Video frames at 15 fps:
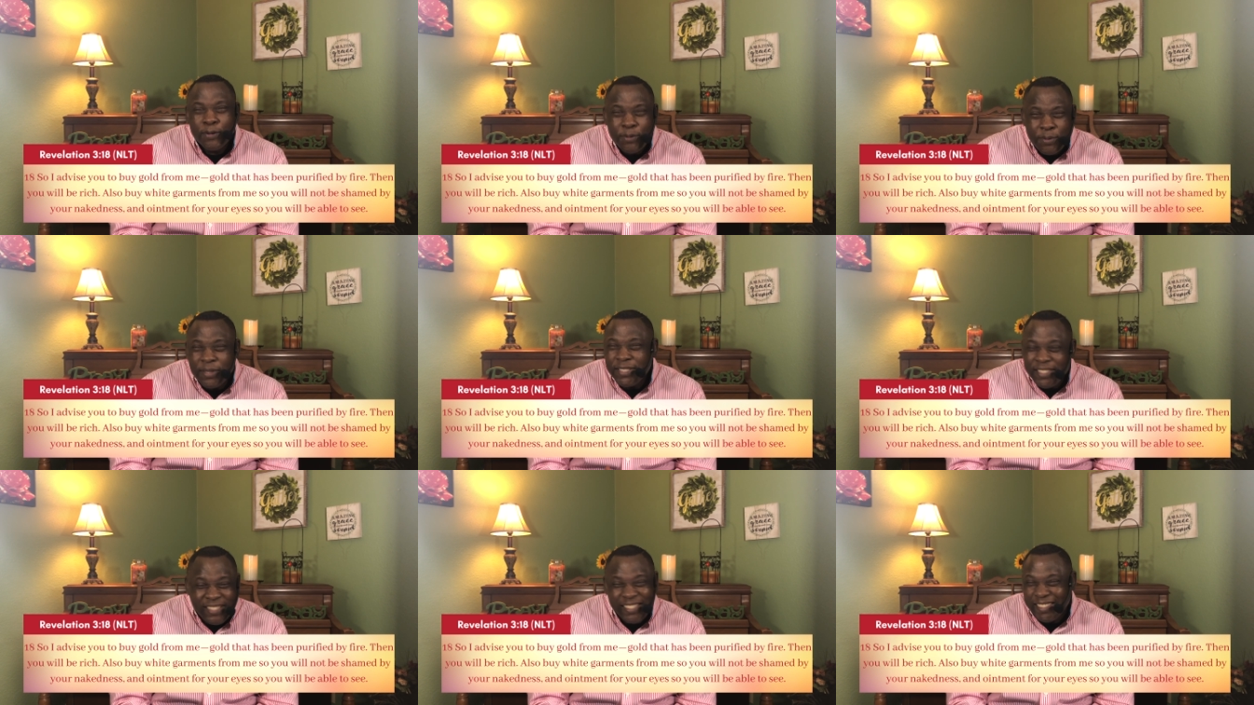Who
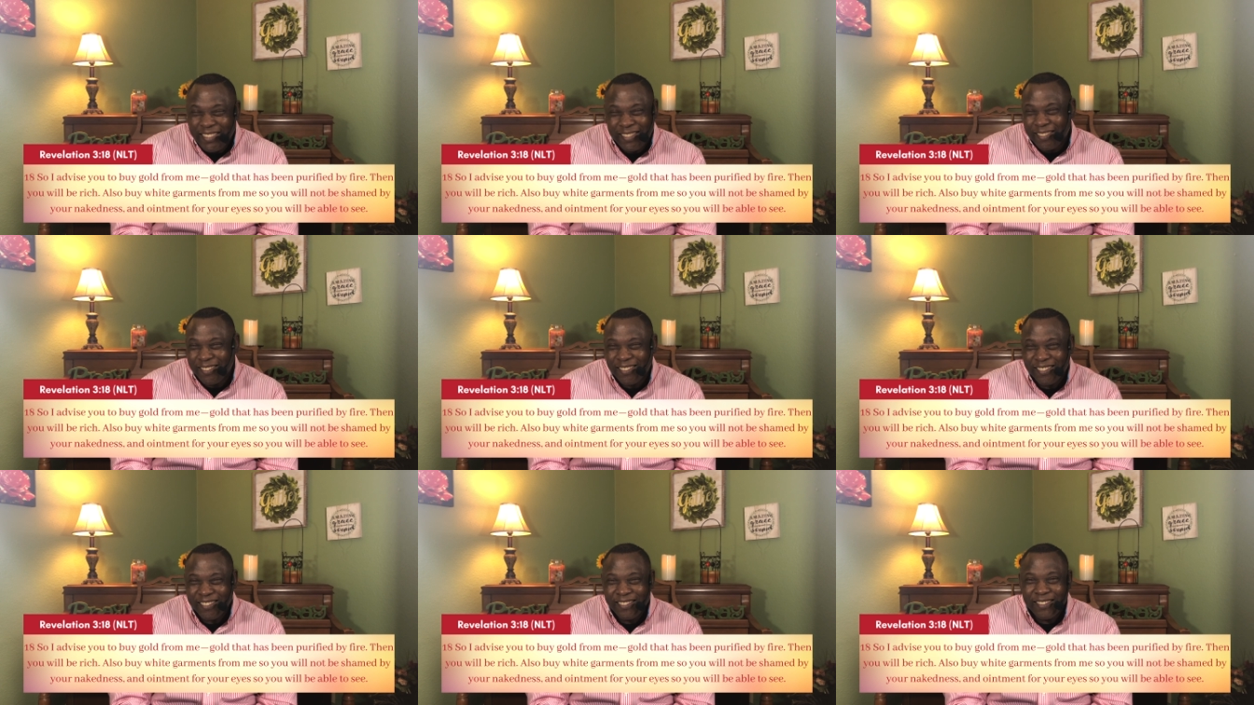is
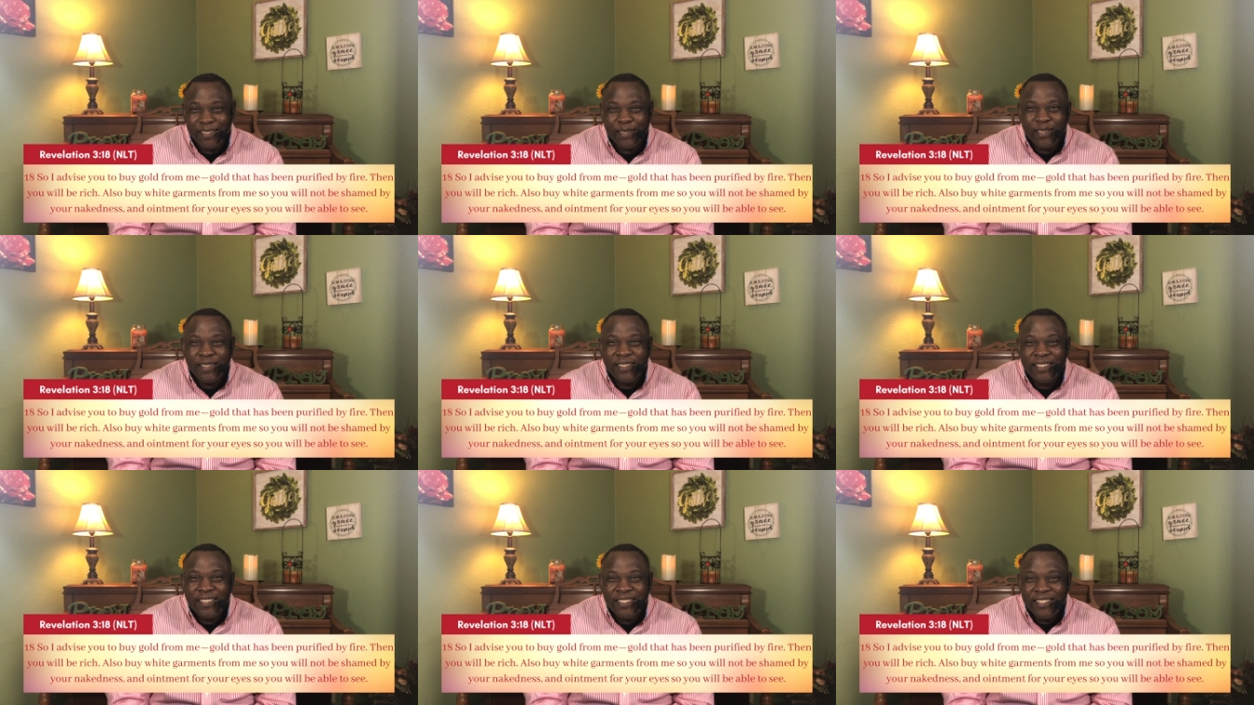Jesus?
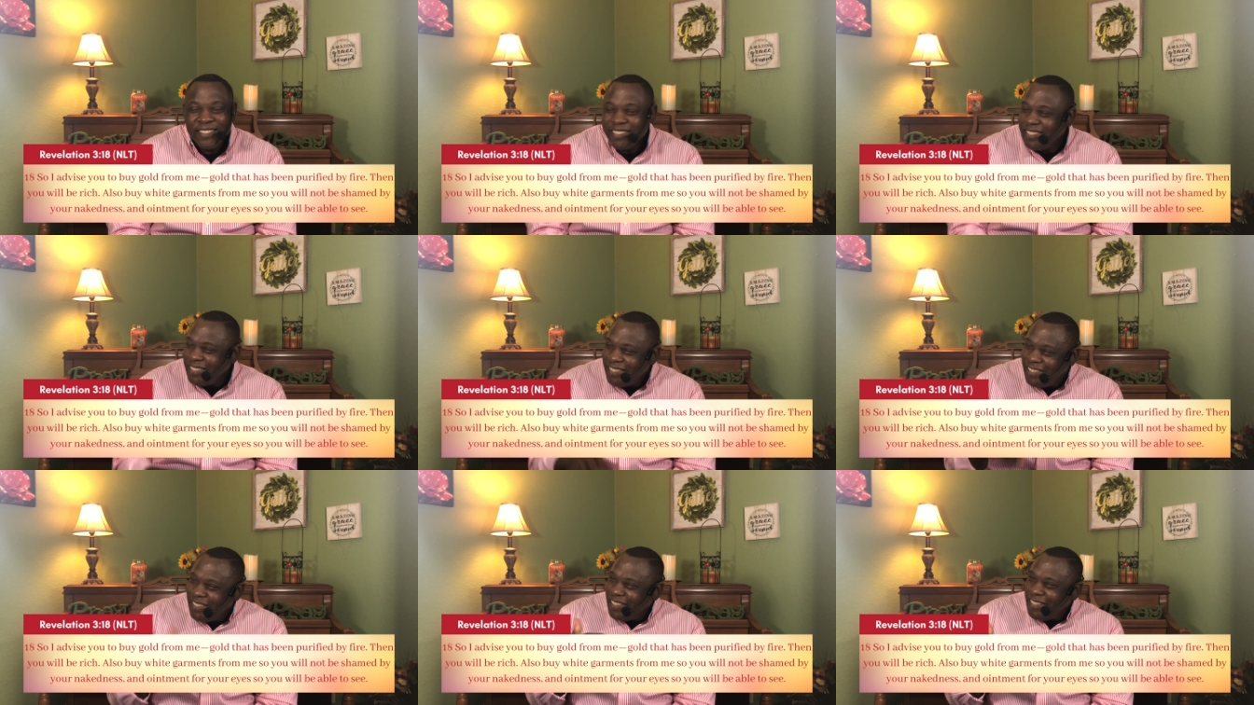
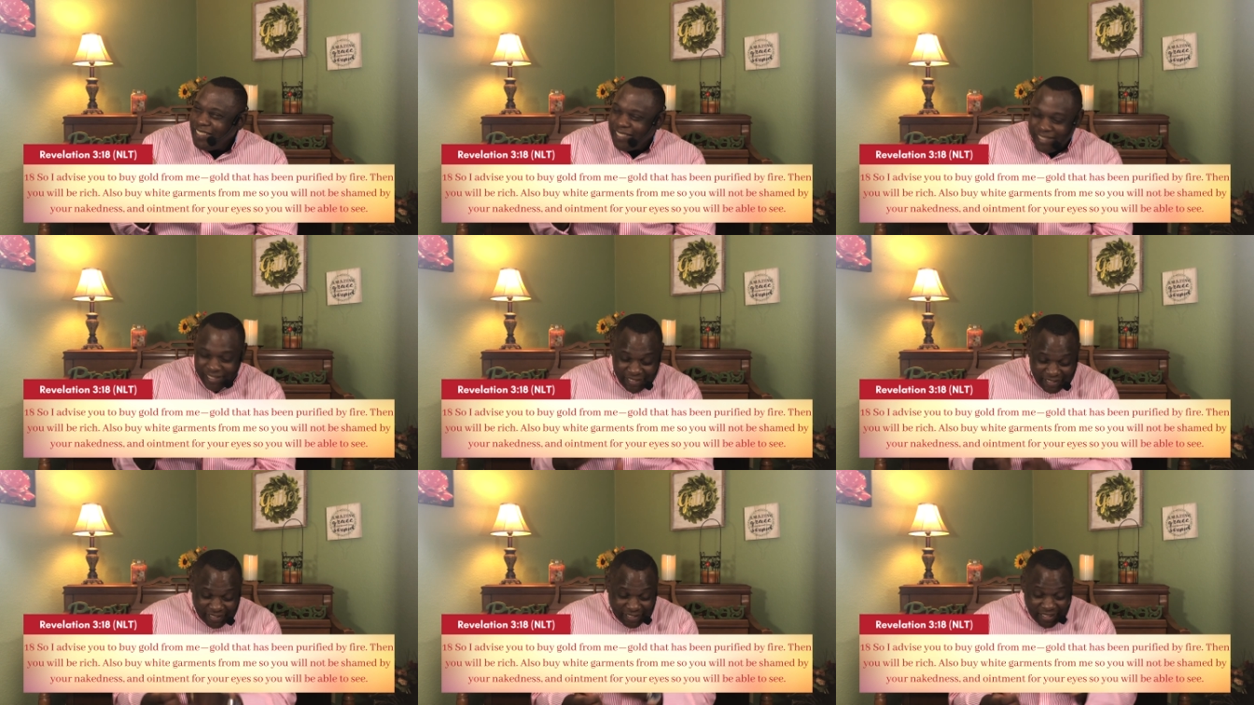This
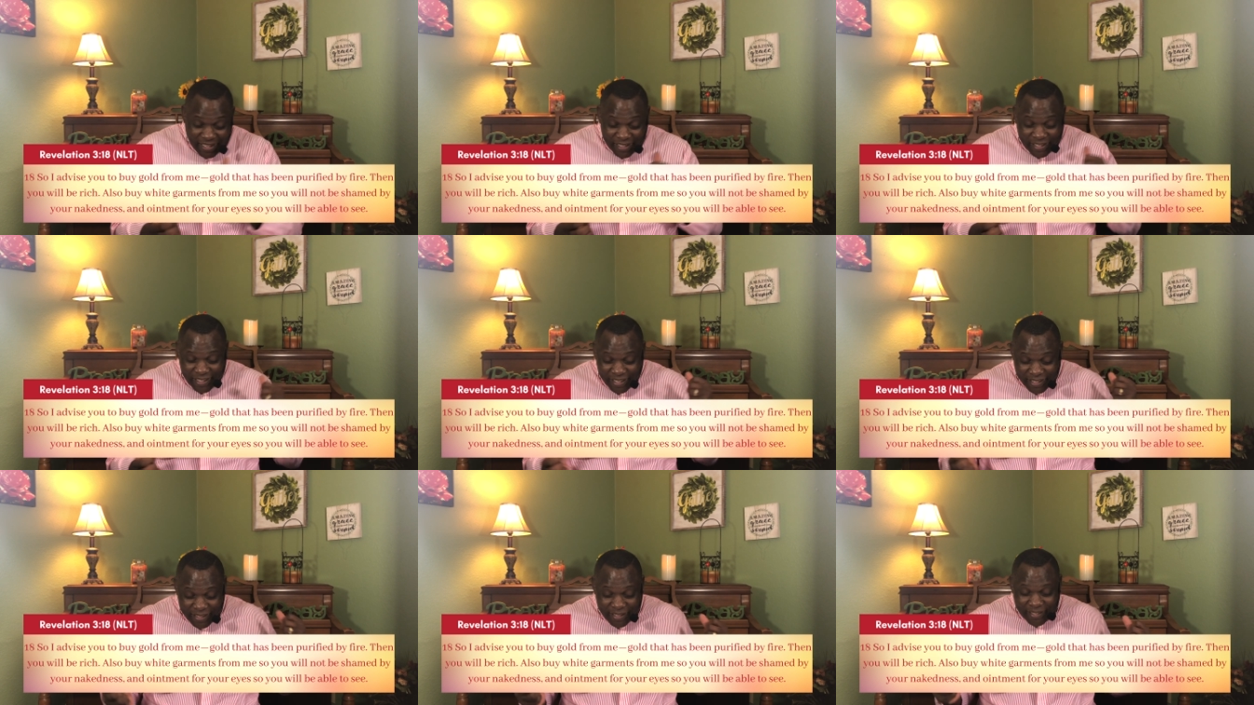Jesus is saying,
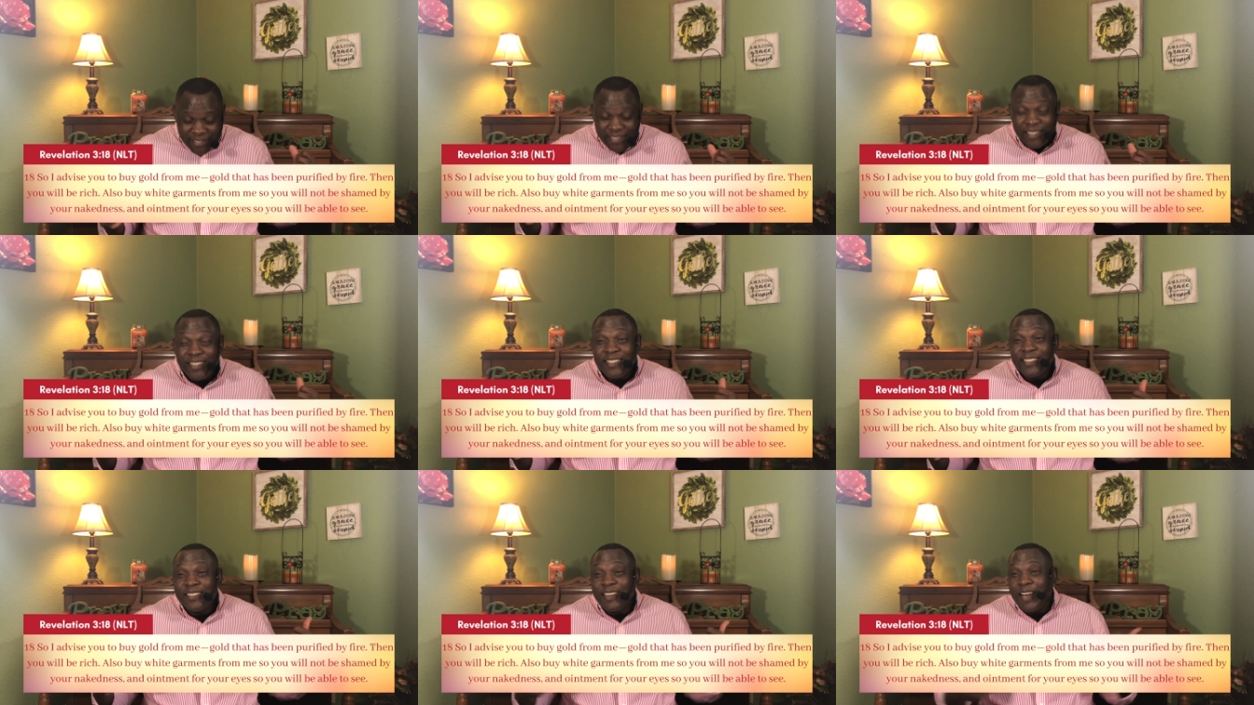listen,
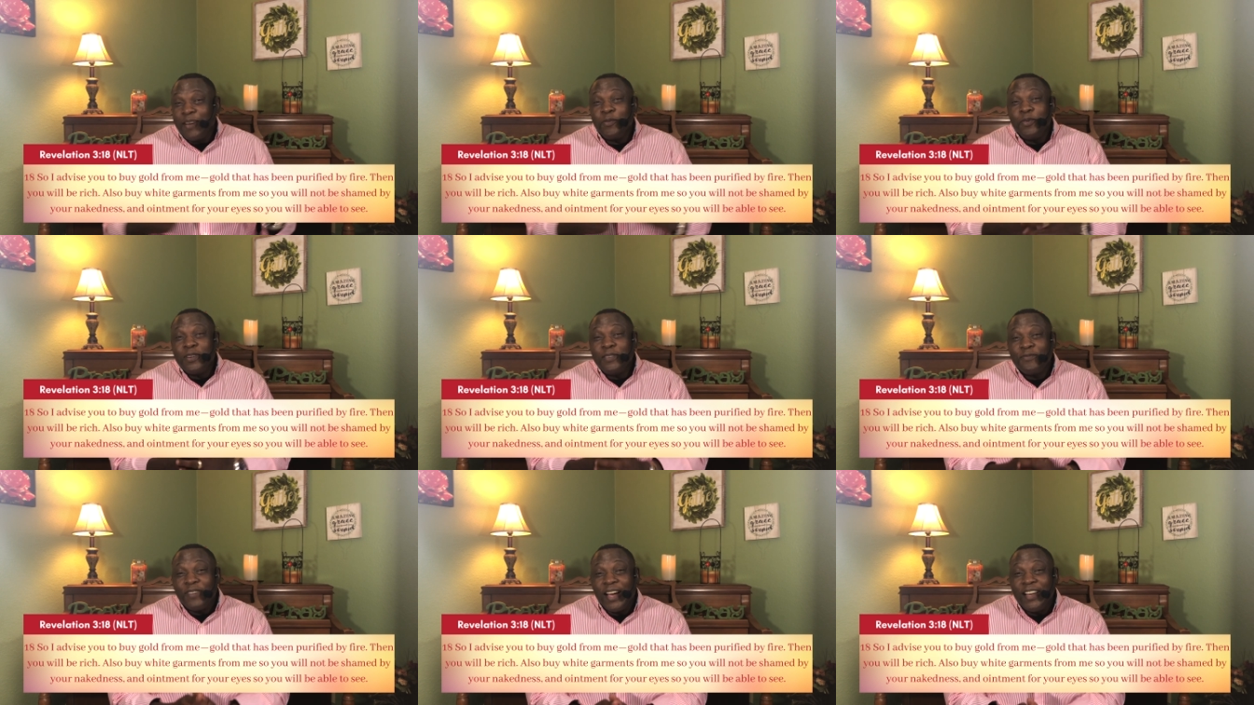I
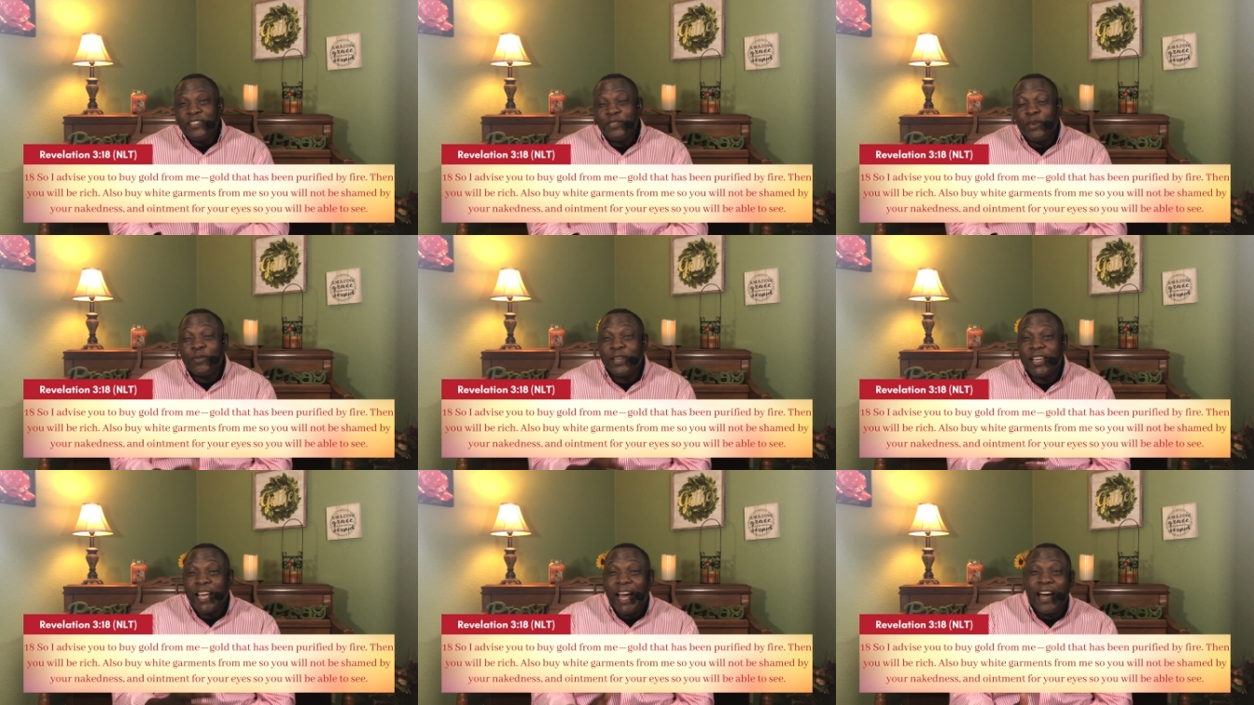want to advise you, I
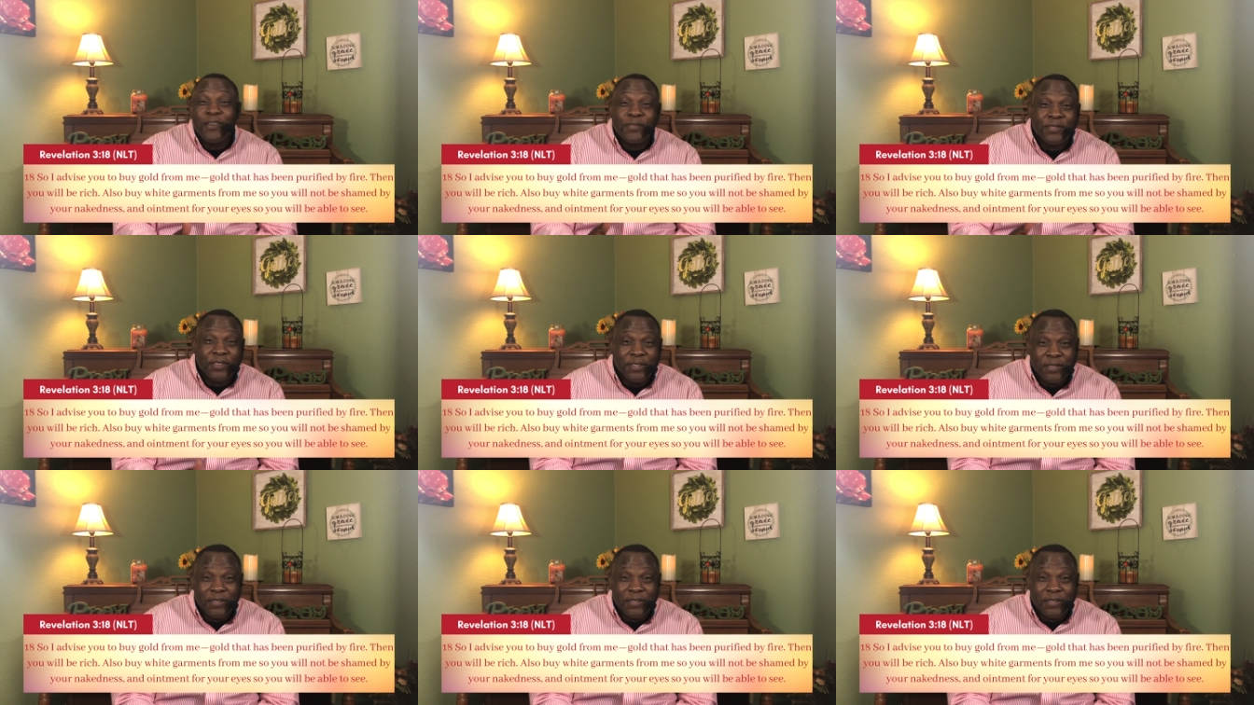want to counsel